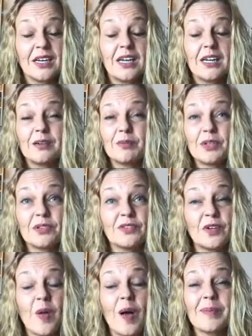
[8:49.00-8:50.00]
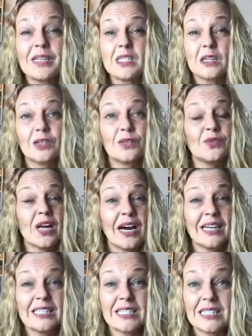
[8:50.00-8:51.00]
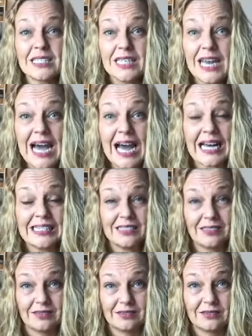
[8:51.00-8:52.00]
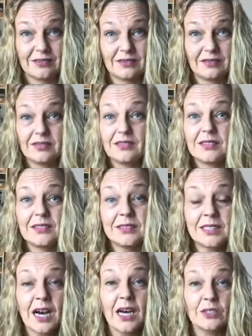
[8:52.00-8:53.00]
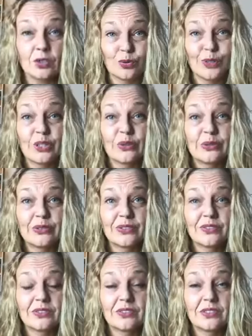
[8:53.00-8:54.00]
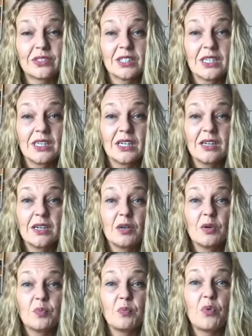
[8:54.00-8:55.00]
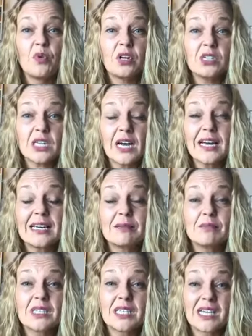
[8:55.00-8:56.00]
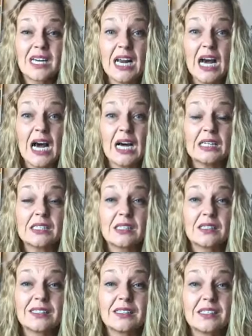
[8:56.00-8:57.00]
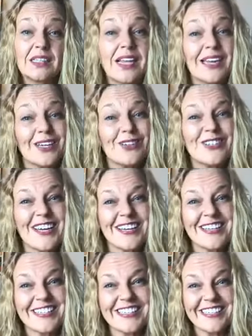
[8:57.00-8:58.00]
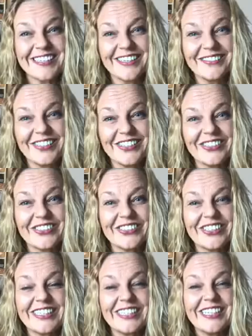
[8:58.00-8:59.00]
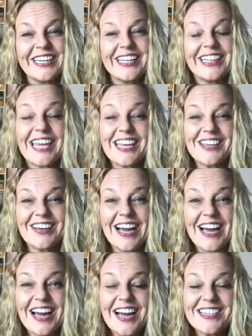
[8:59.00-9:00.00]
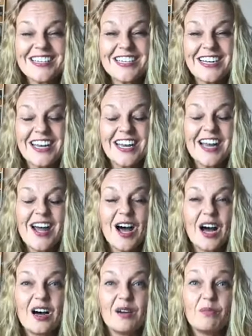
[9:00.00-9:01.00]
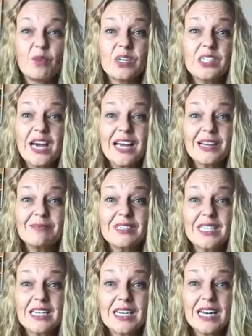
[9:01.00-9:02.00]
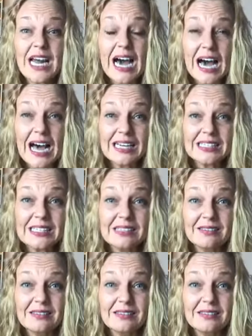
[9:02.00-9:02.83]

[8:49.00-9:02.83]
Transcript: And beautiful, let me tell you, that is not true. More times than not. Thank you, Jess. I love you. Thank you, Ash. More times than not,